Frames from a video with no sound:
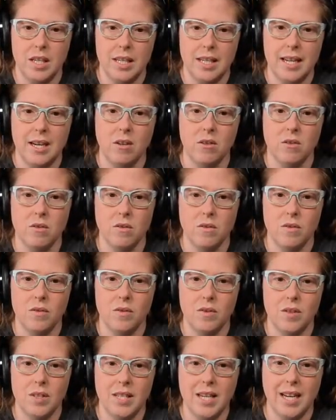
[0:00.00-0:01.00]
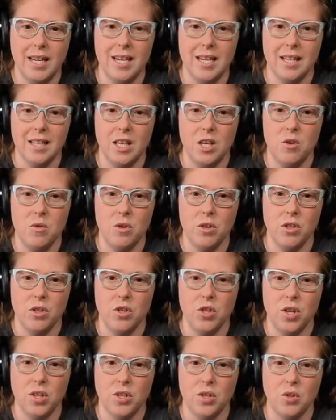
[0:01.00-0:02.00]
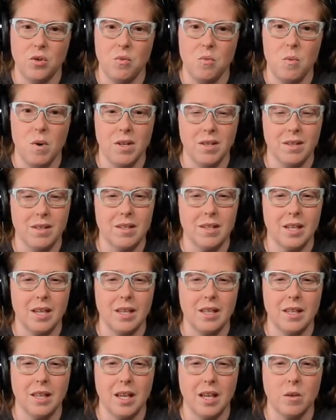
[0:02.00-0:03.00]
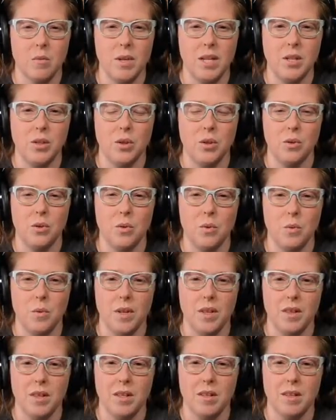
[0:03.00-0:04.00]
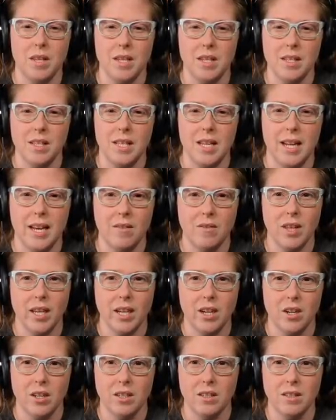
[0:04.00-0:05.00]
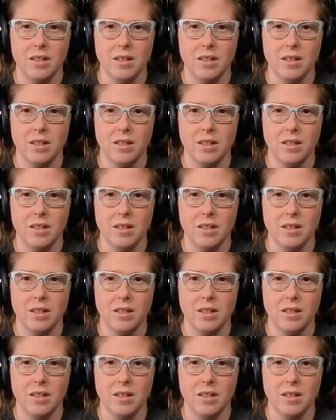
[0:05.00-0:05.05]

Now, technically, you could just do one slit like we do with the things that have like our